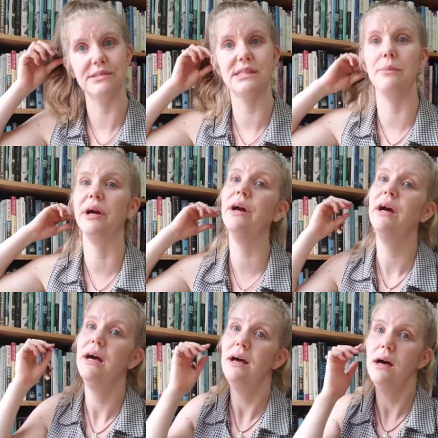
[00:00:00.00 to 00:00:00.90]
summer.
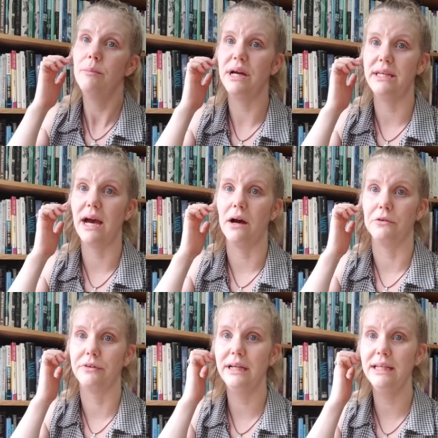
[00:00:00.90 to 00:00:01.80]
But yeah,
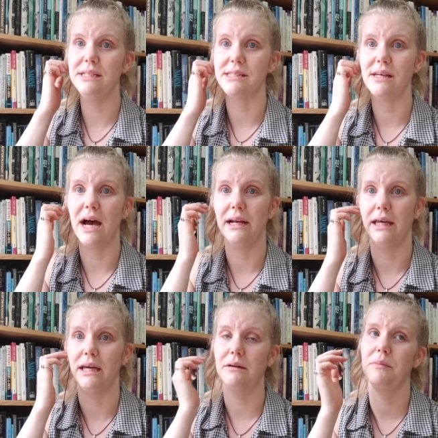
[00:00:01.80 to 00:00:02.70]
really decide
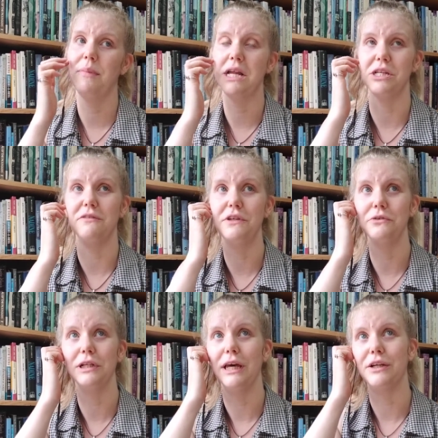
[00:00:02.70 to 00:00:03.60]
like, imagine if you
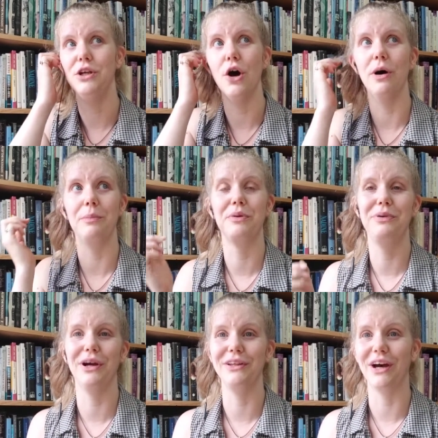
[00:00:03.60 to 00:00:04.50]
were like Noah
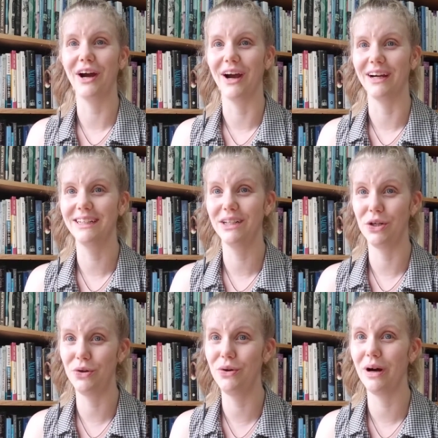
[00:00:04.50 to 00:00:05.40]
preparing the ark,
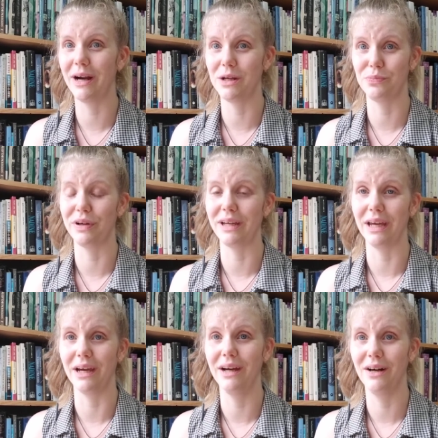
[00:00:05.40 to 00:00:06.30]
who are you
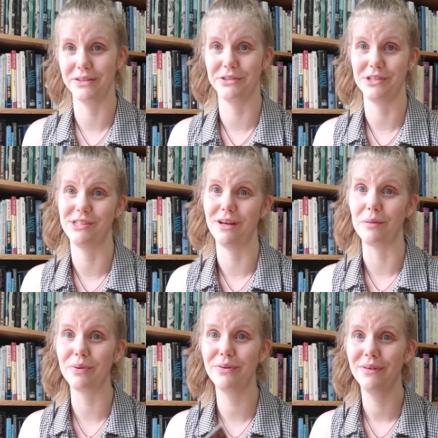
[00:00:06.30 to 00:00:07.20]
bringing on your ship?